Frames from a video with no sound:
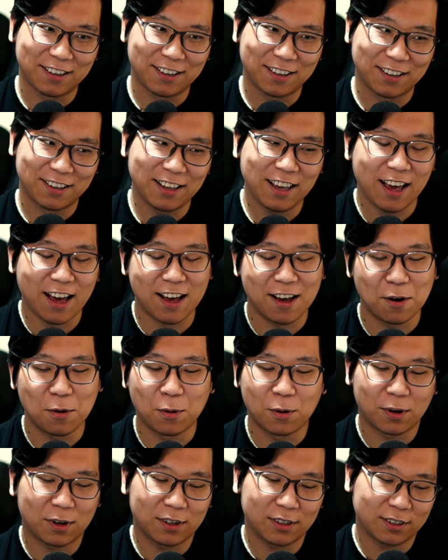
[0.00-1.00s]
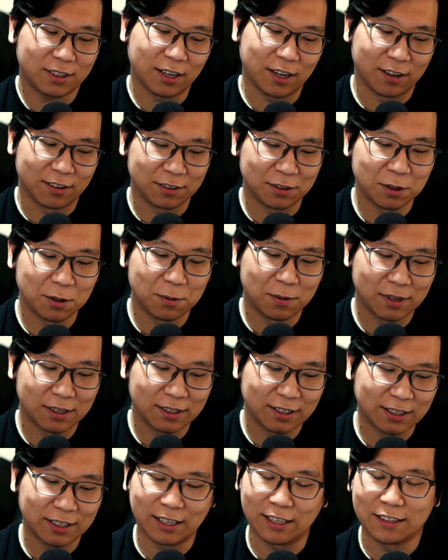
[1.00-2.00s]
yeah, or you know, you don't want to
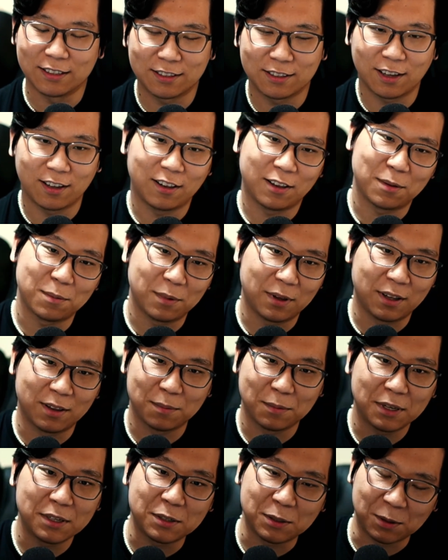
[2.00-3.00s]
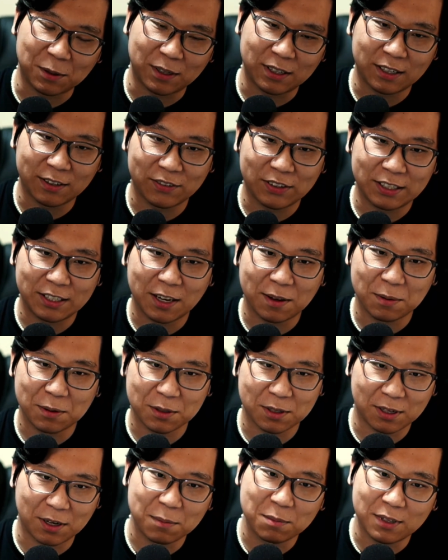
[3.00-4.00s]
like install Elementor, and every time there's
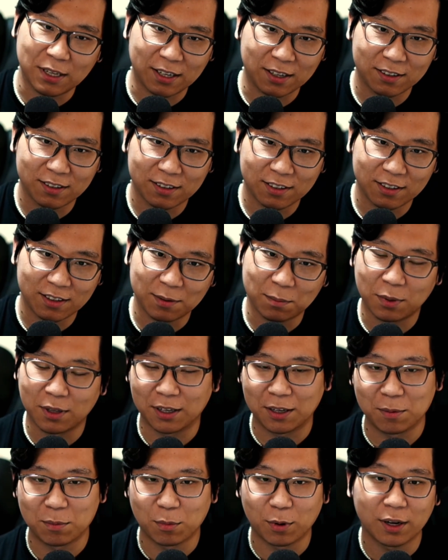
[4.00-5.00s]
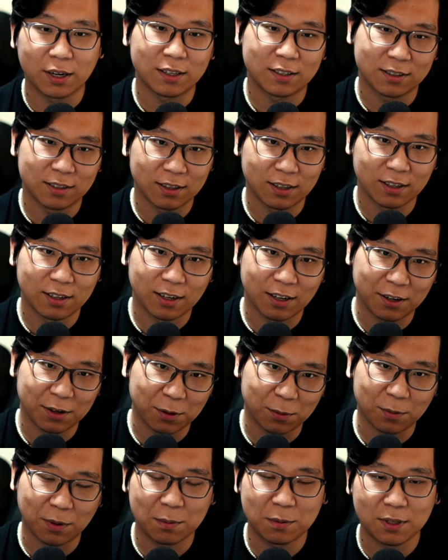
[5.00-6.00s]
an update, the plugin breaks, and then now your
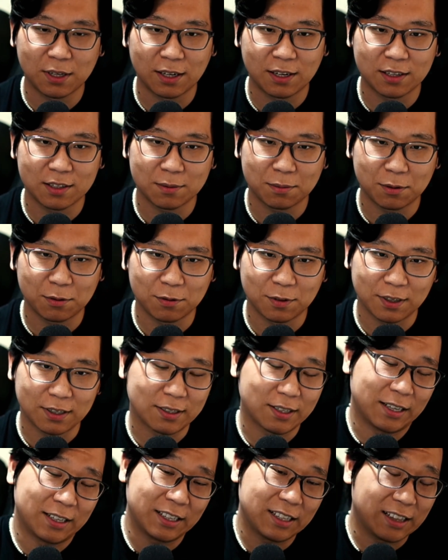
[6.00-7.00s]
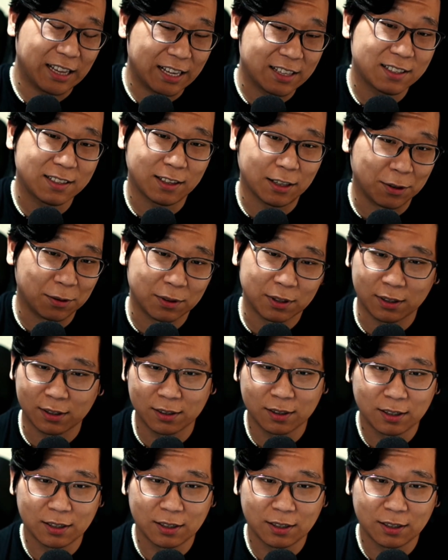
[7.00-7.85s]
website has to be fixed. I think that's the only